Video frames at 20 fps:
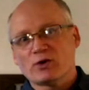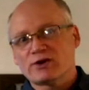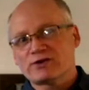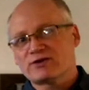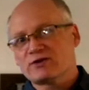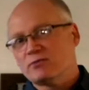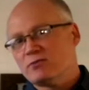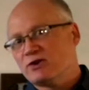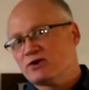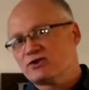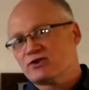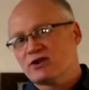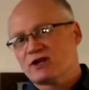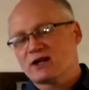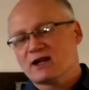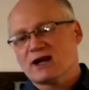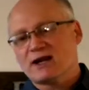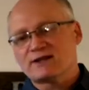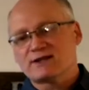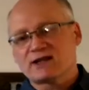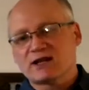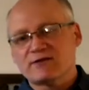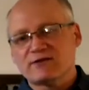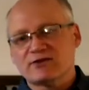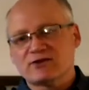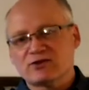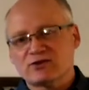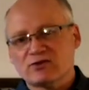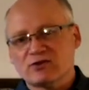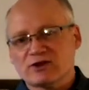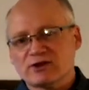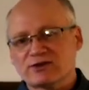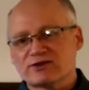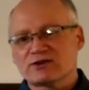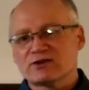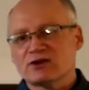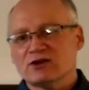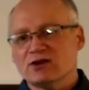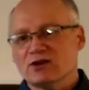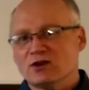what is the mission that God's given to
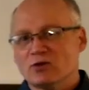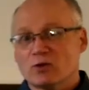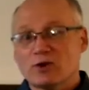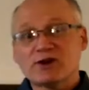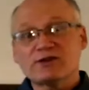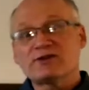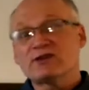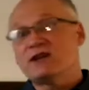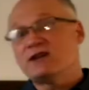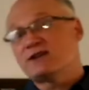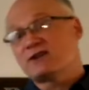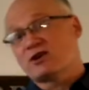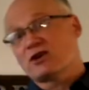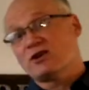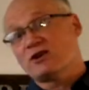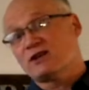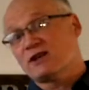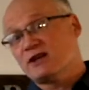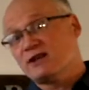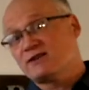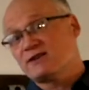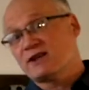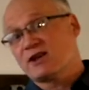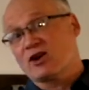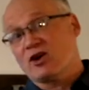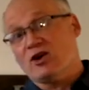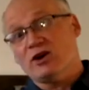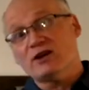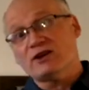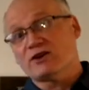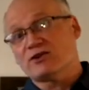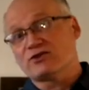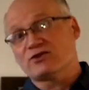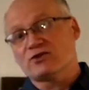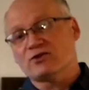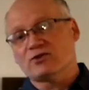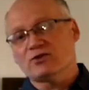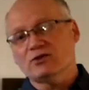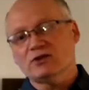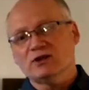us? What is it he's, that is He calling us
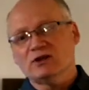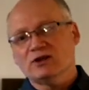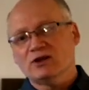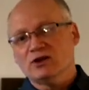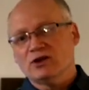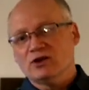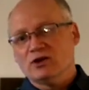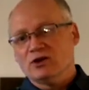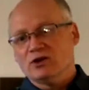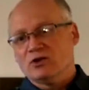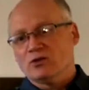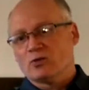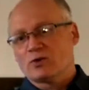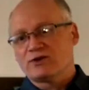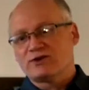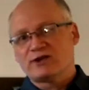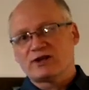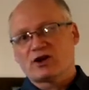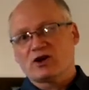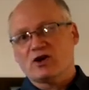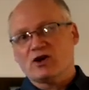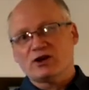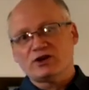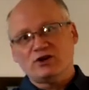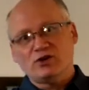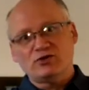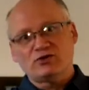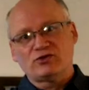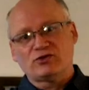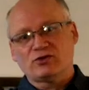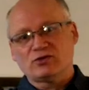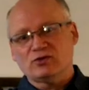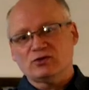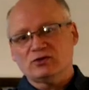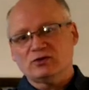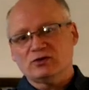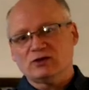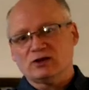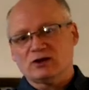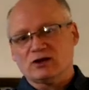to? What is He calling you
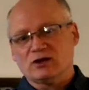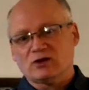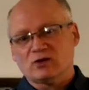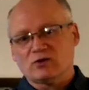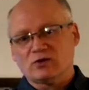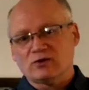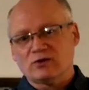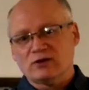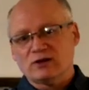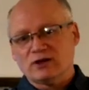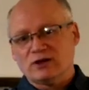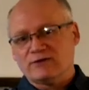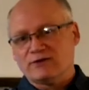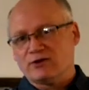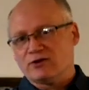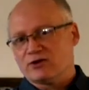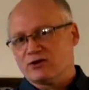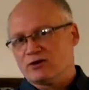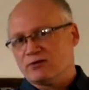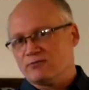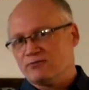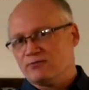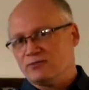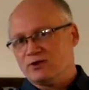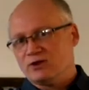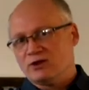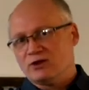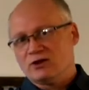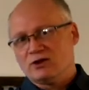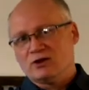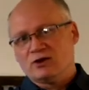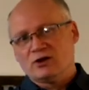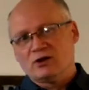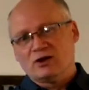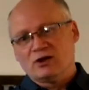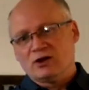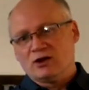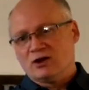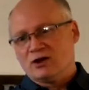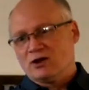to? Uh, if you're a, um,
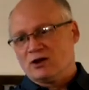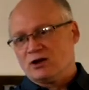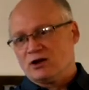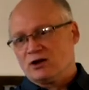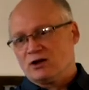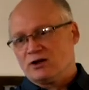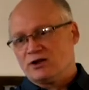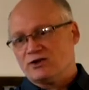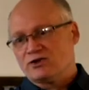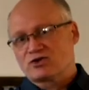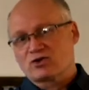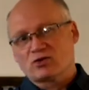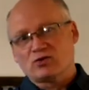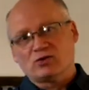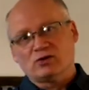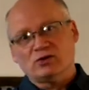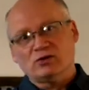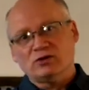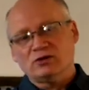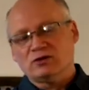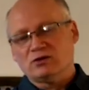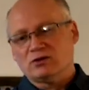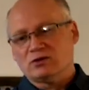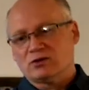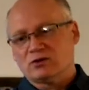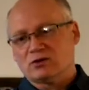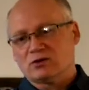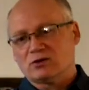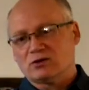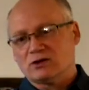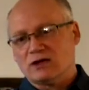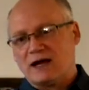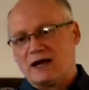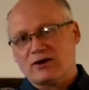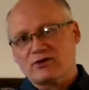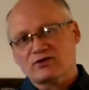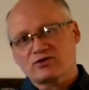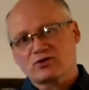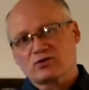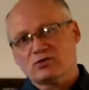uh, in school or
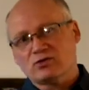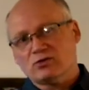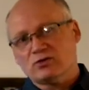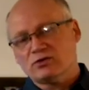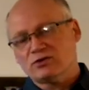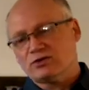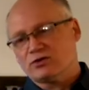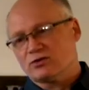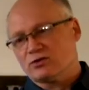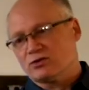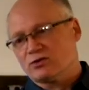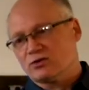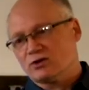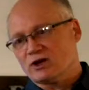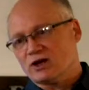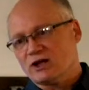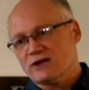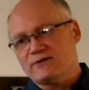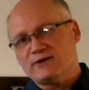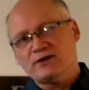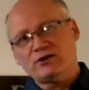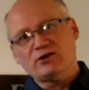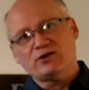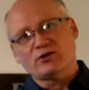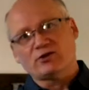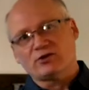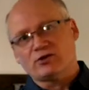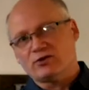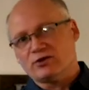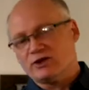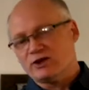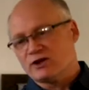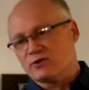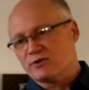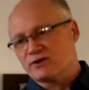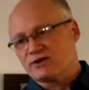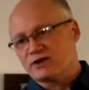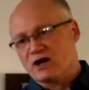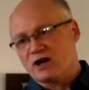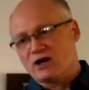out of school, you're living, you're near
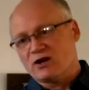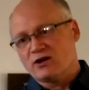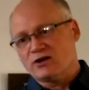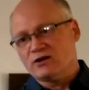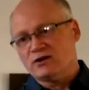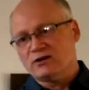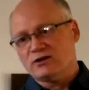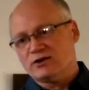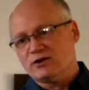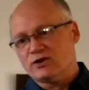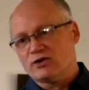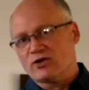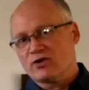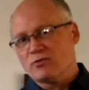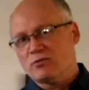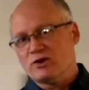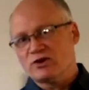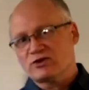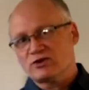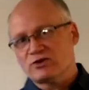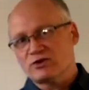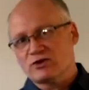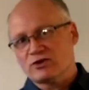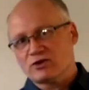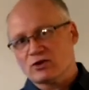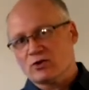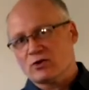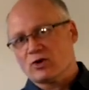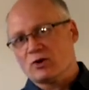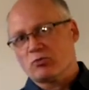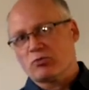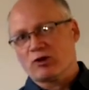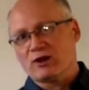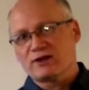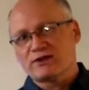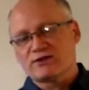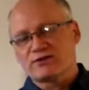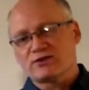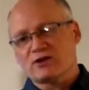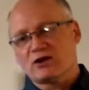retired, you know, the mission that the Lord
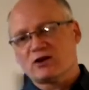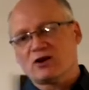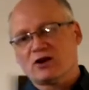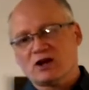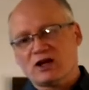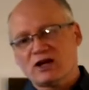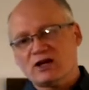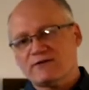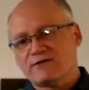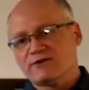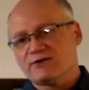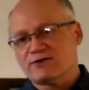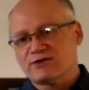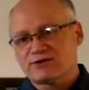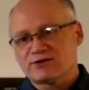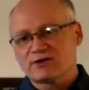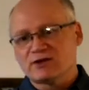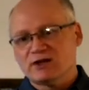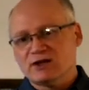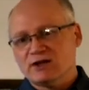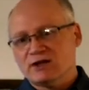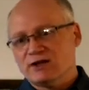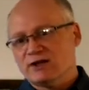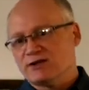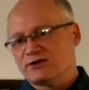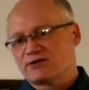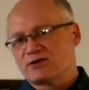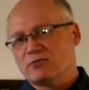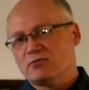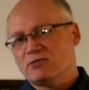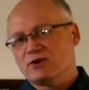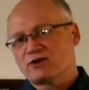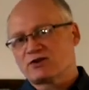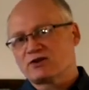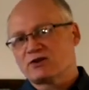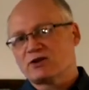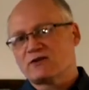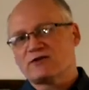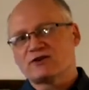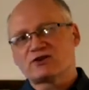places on our life is, is the
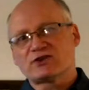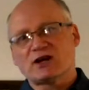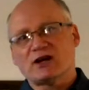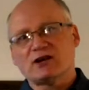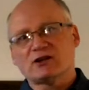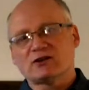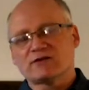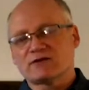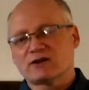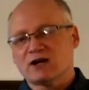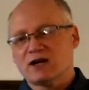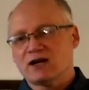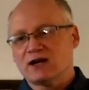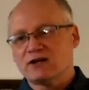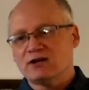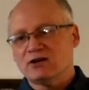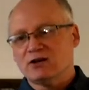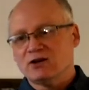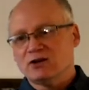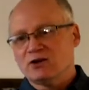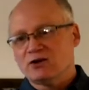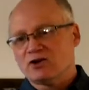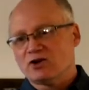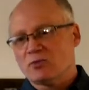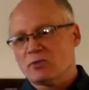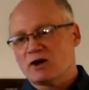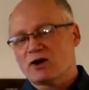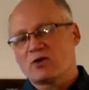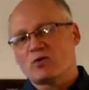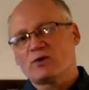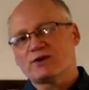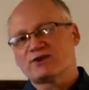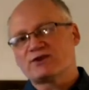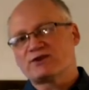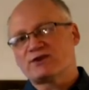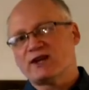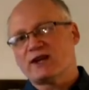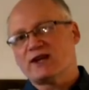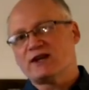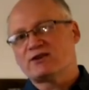mission of a child of God, no matter what
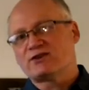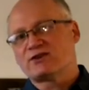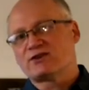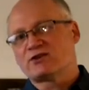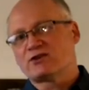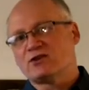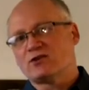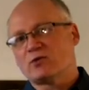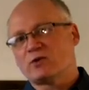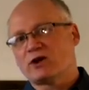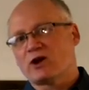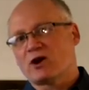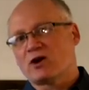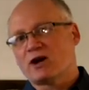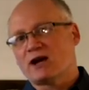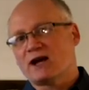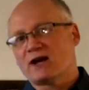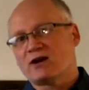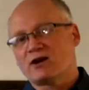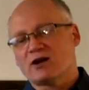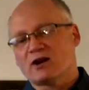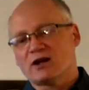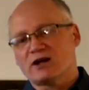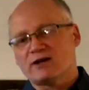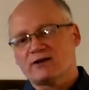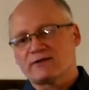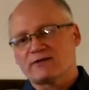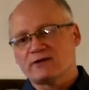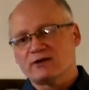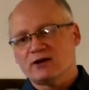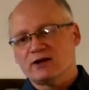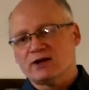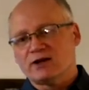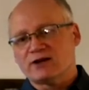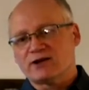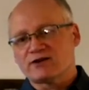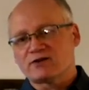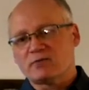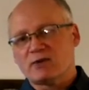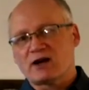stage we are at in life.
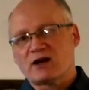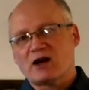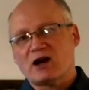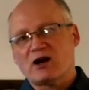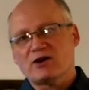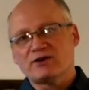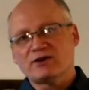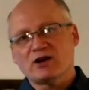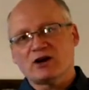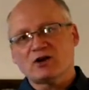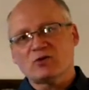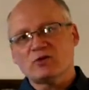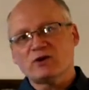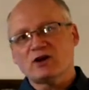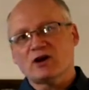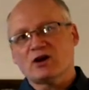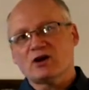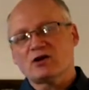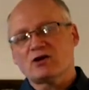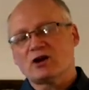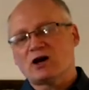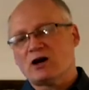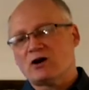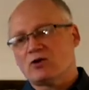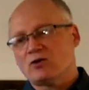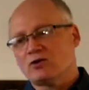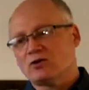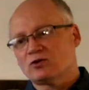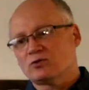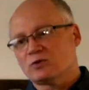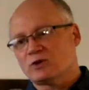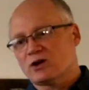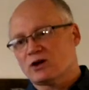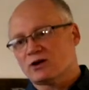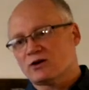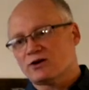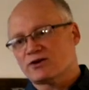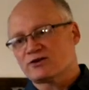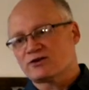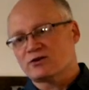It doesn't matter how young we are or how old we
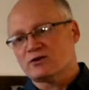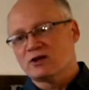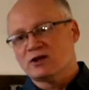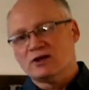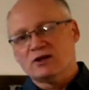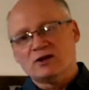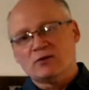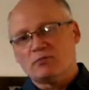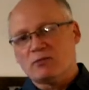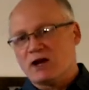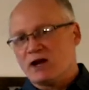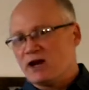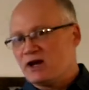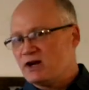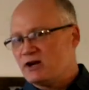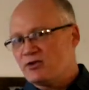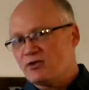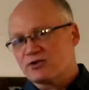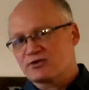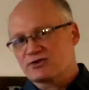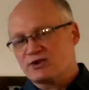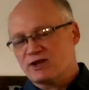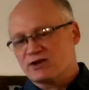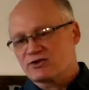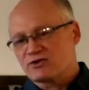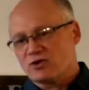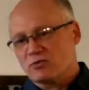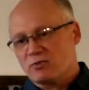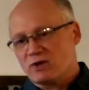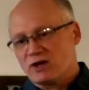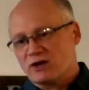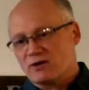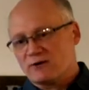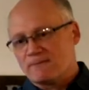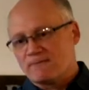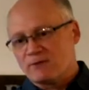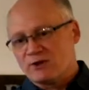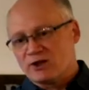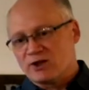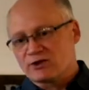are. It doesn't any of those things don't
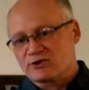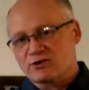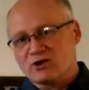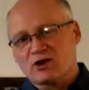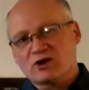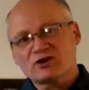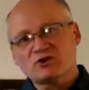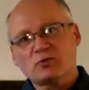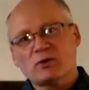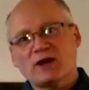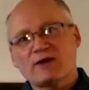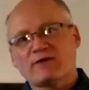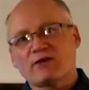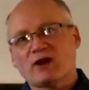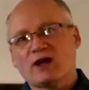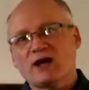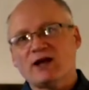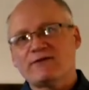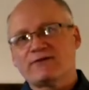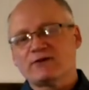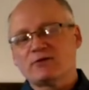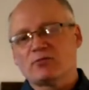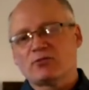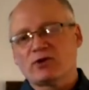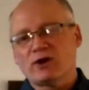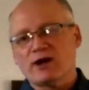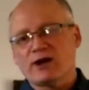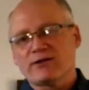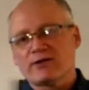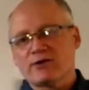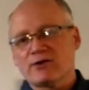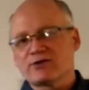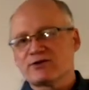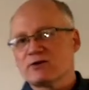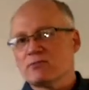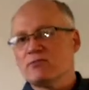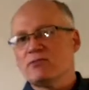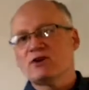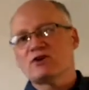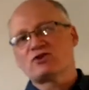matter. As long as we have life and breath, there
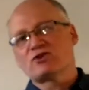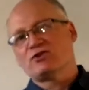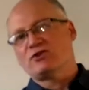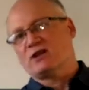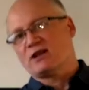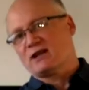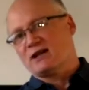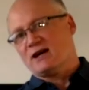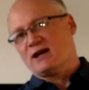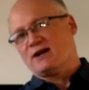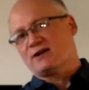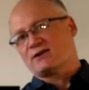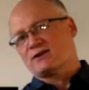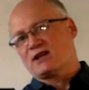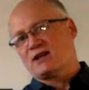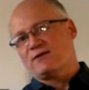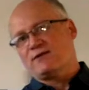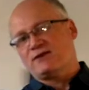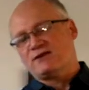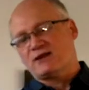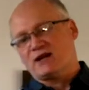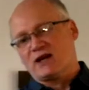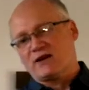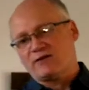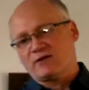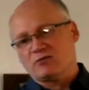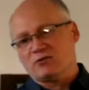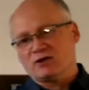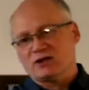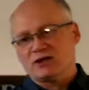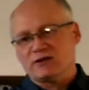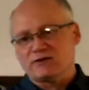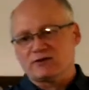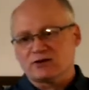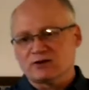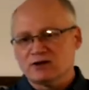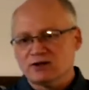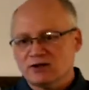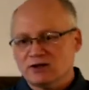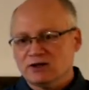is a mission that God has given to every
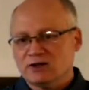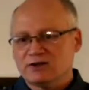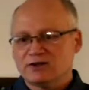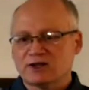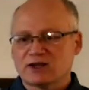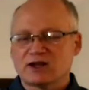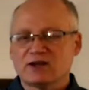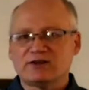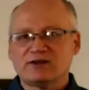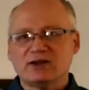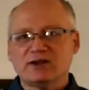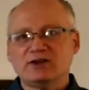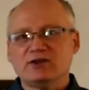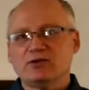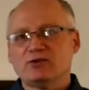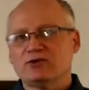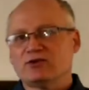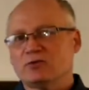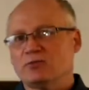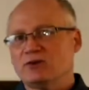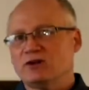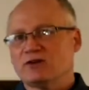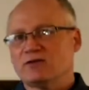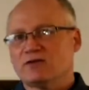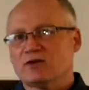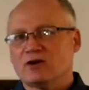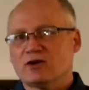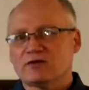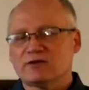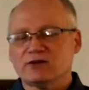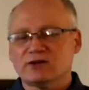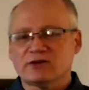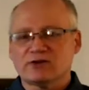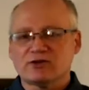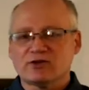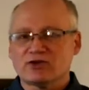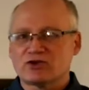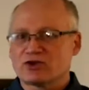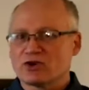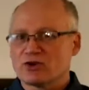believer to continue and to be involved in.
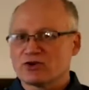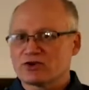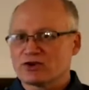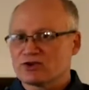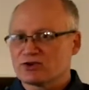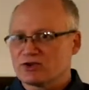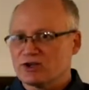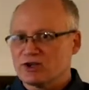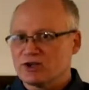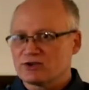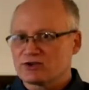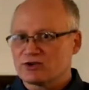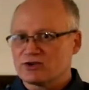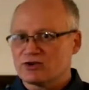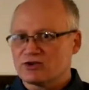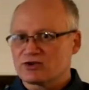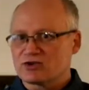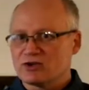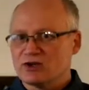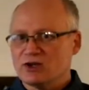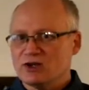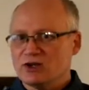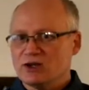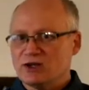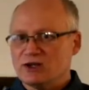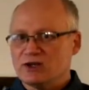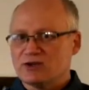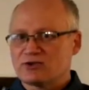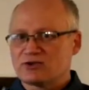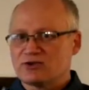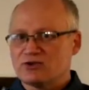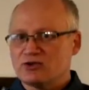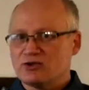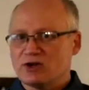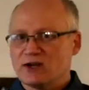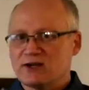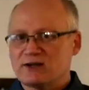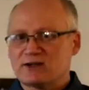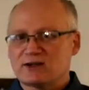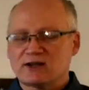And the church is, is, to, is to
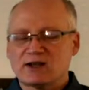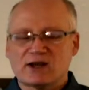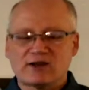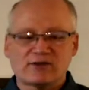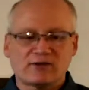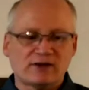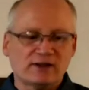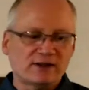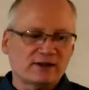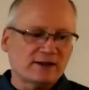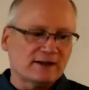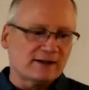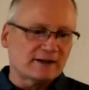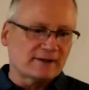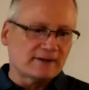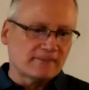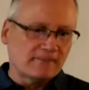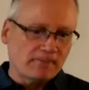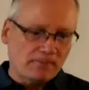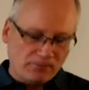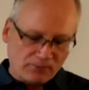unite together in that.